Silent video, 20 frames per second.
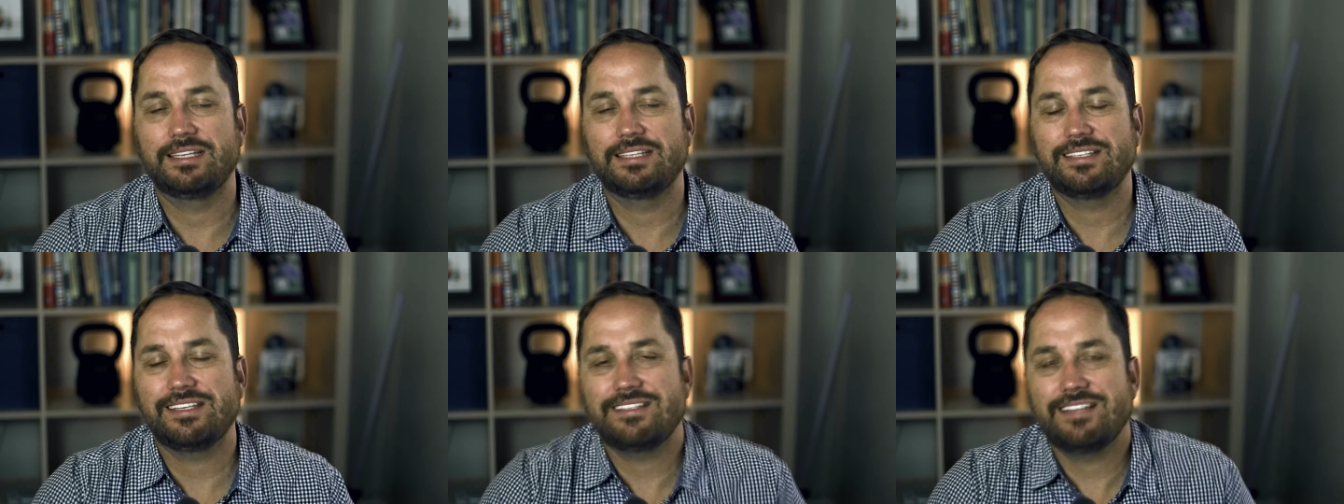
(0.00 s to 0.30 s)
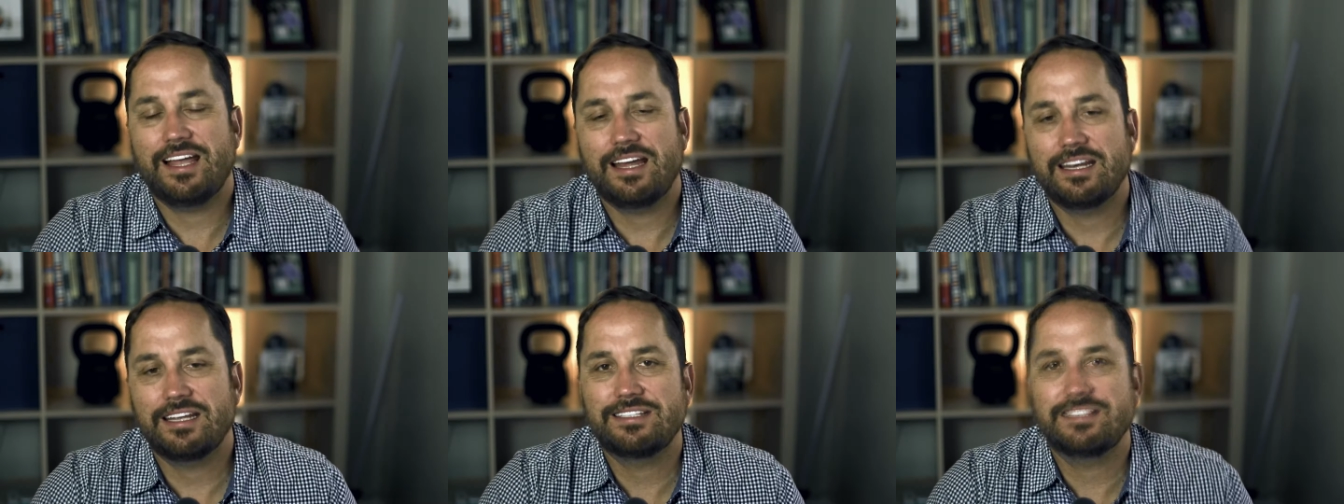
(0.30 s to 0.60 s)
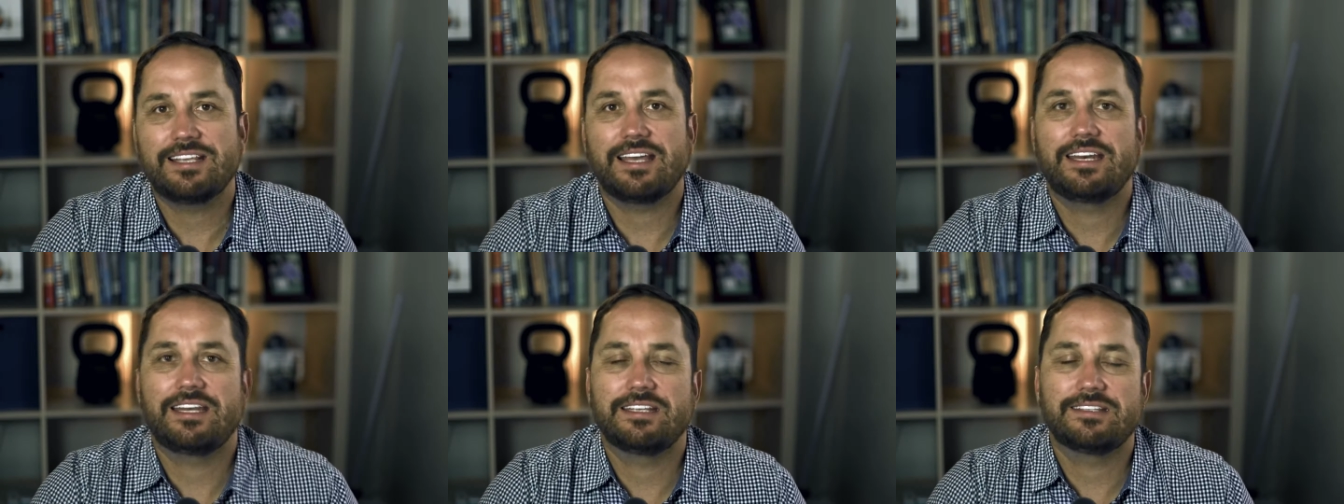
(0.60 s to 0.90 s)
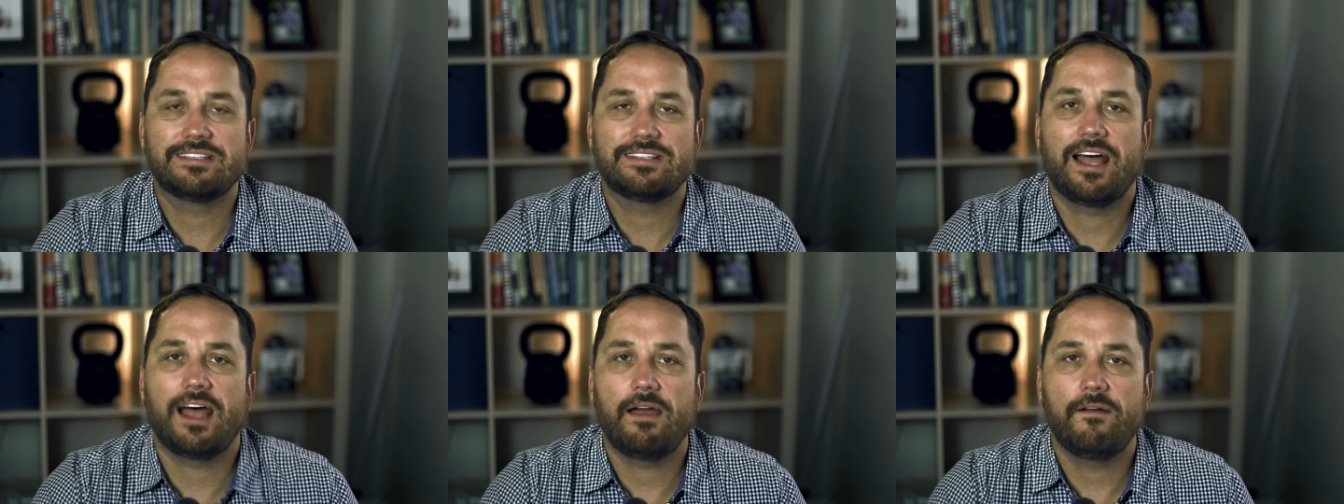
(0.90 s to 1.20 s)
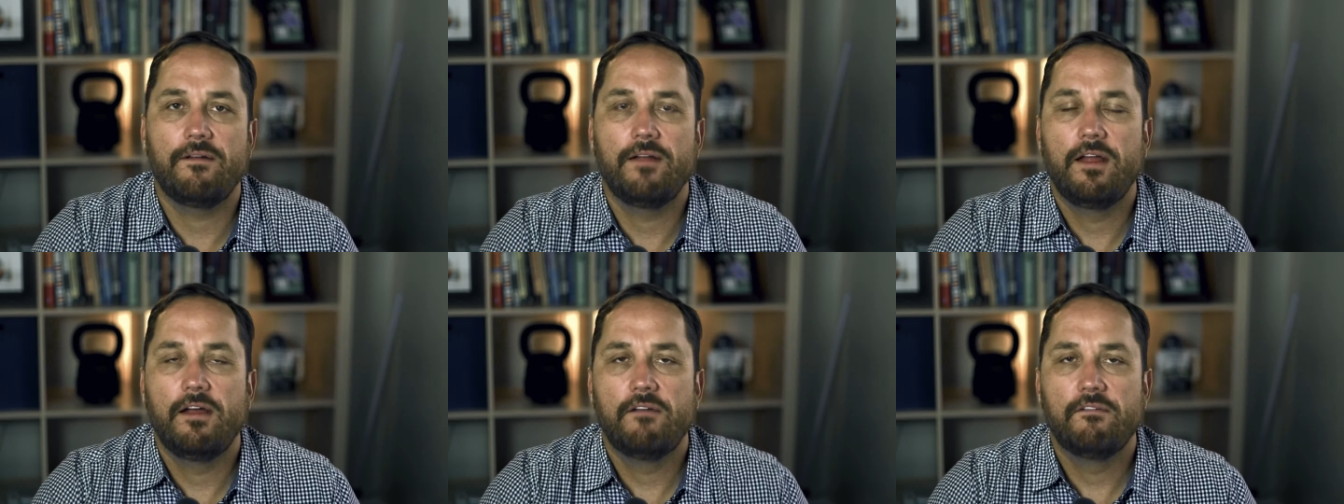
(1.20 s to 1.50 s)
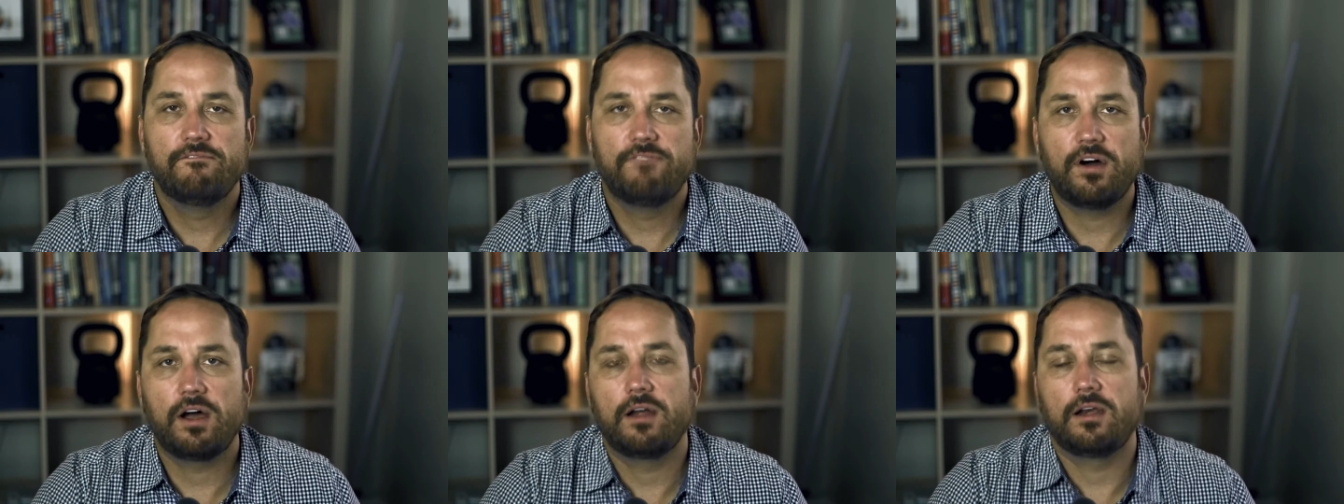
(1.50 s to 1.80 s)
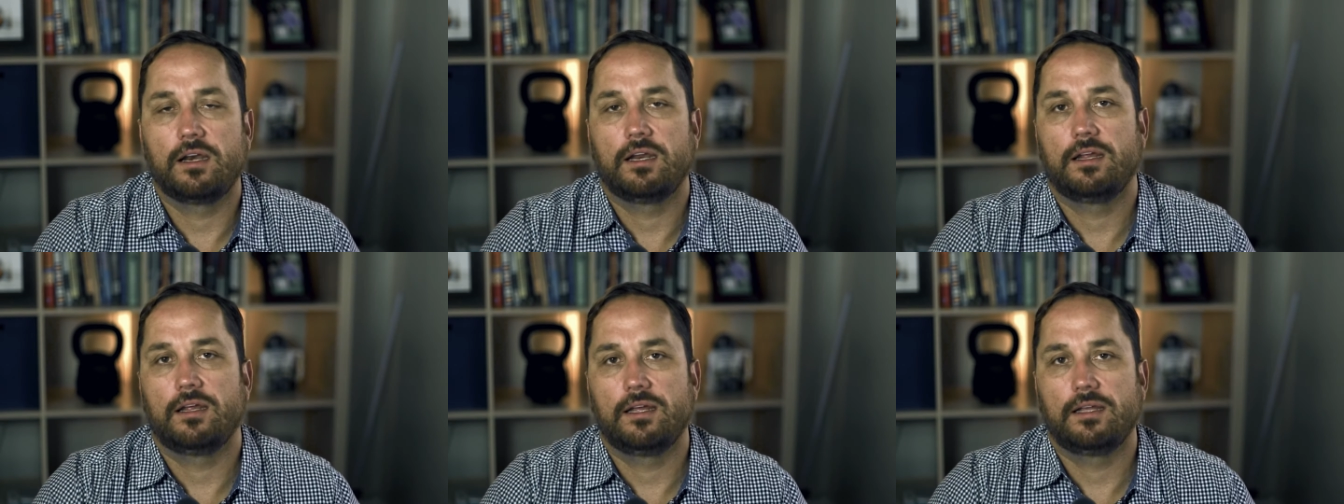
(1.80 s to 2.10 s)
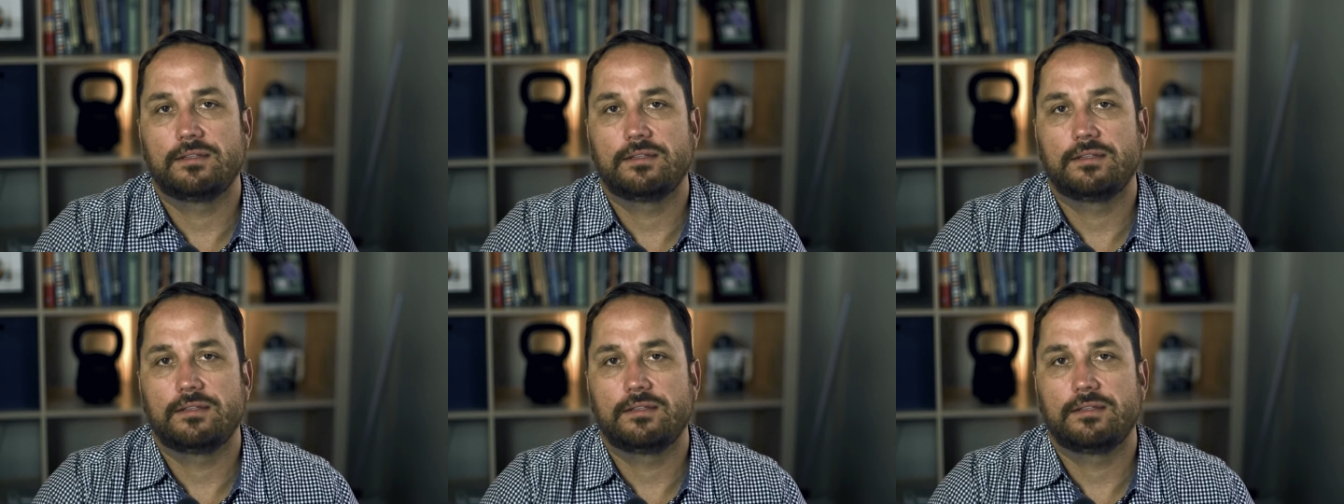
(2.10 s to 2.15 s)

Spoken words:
Because it's not exciting. It's not fun.